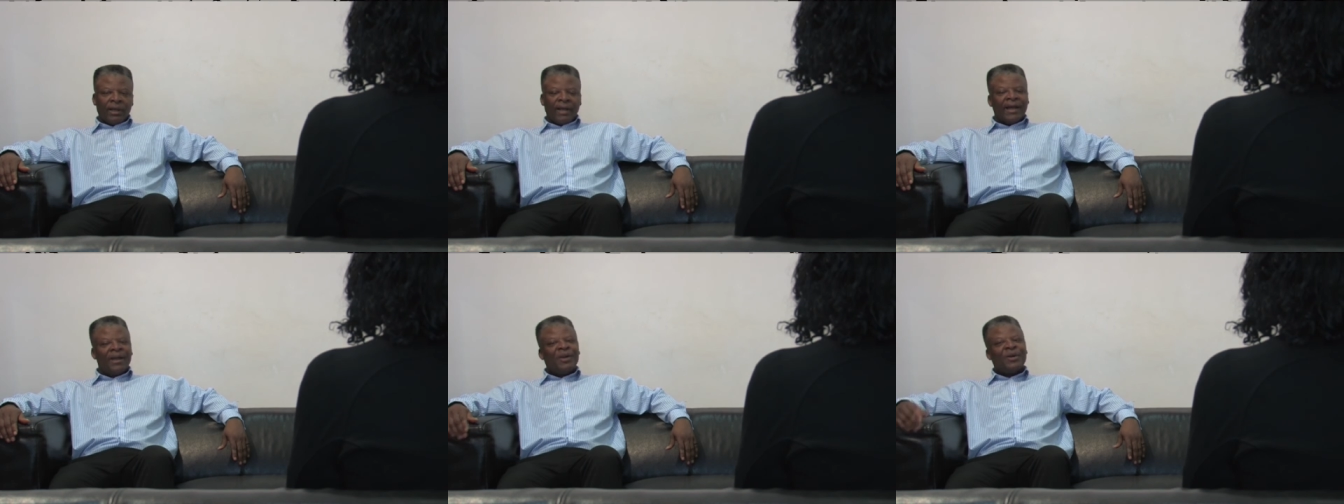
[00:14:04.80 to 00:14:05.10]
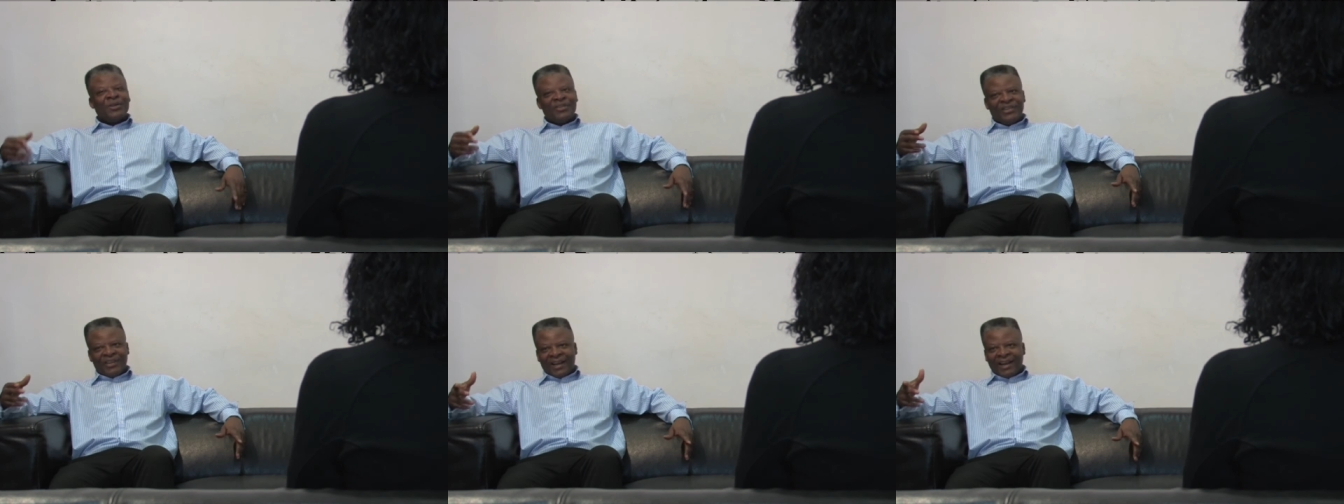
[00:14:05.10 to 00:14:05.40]
And
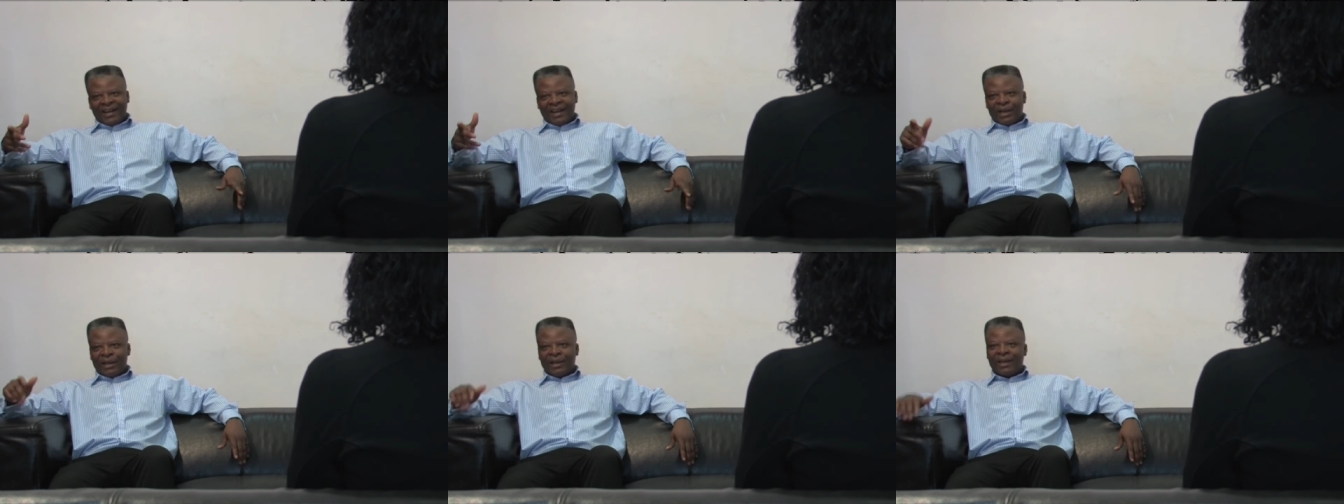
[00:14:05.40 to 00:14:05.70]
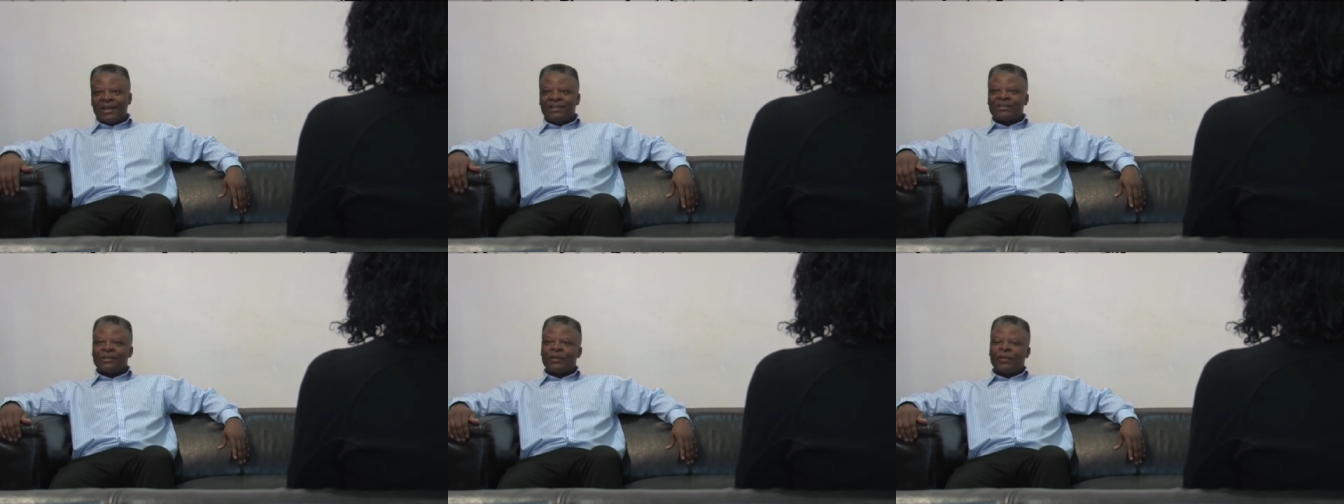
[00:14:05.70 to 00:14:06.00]
on that, I'd
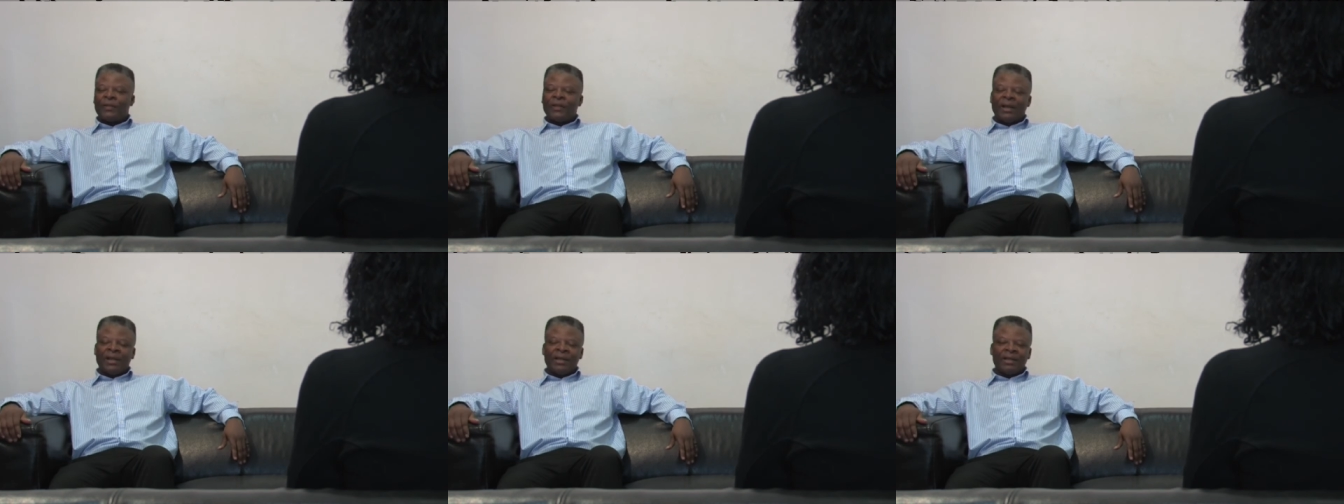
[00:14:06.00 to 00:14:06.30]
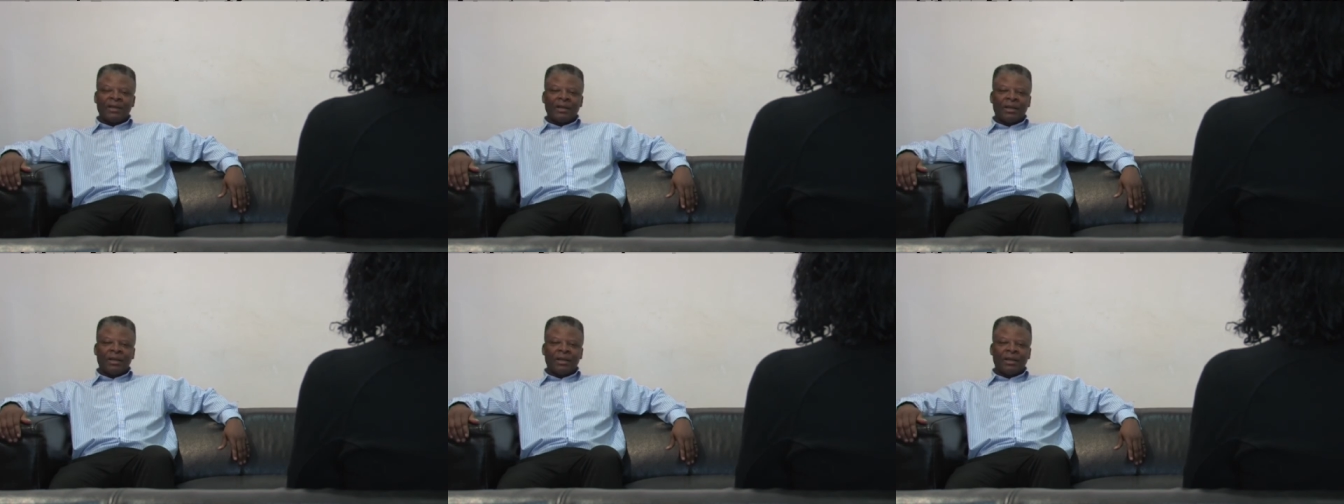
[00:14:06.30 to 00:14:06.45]
like to thank